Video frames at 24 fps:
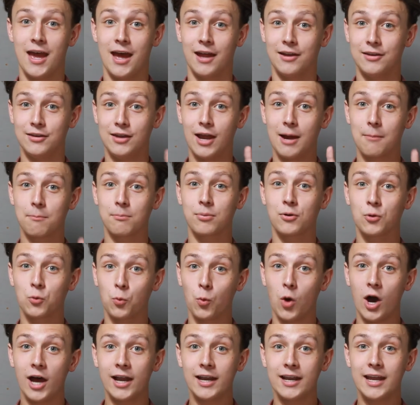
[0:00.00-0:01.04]
Number
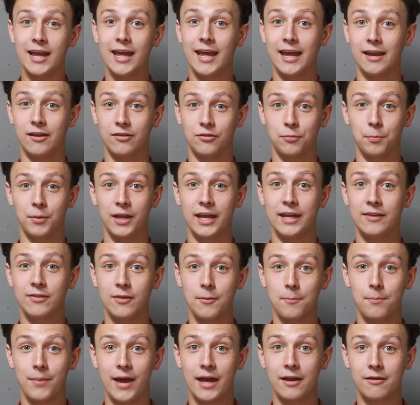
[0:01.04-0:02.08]
one, explain the
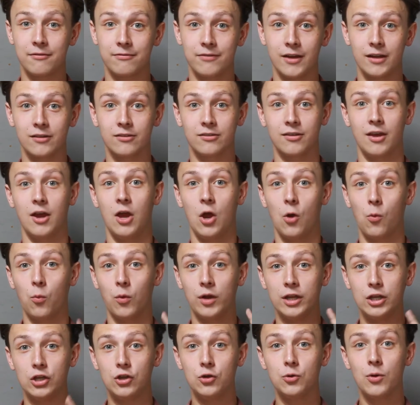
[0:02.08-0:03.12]
benefits.
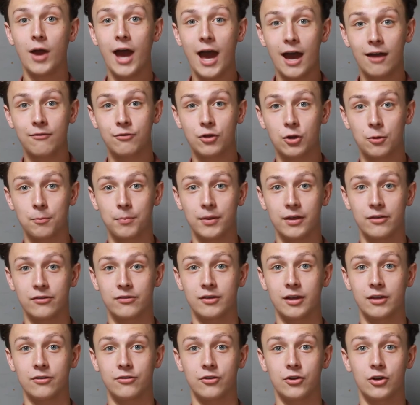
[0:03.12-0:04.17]
When you have your
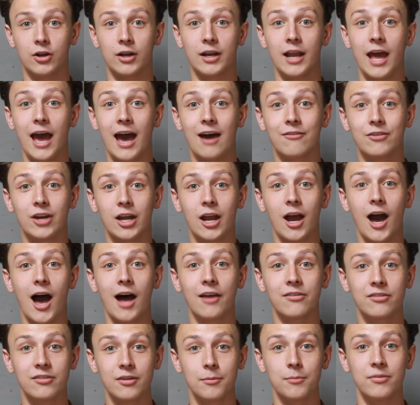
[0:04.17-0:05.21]
business, you're gonna have a
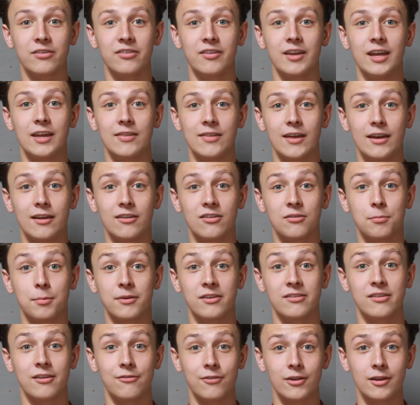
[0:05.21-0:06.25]
custom seed that is
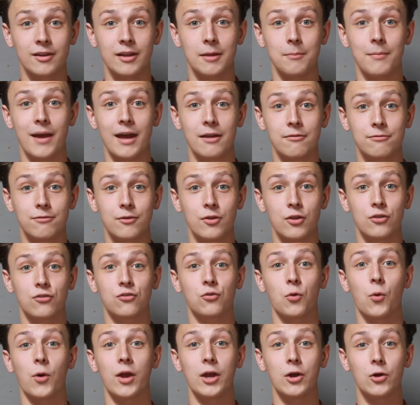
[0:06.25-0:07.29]
specifically meant for the
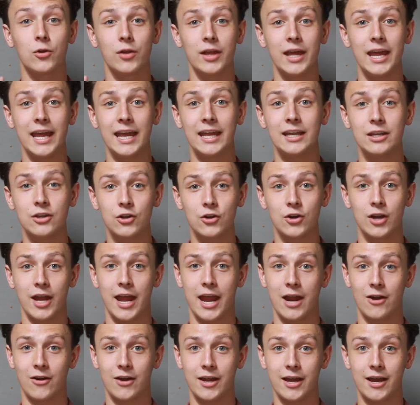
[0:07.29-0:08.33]
soil in your
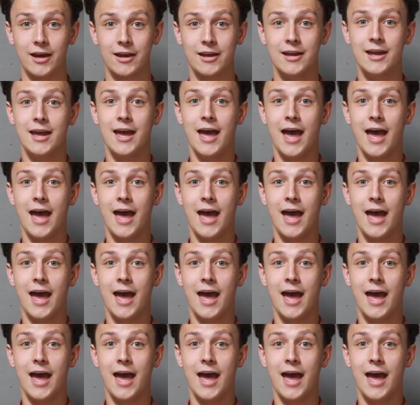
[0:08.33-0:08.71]
area.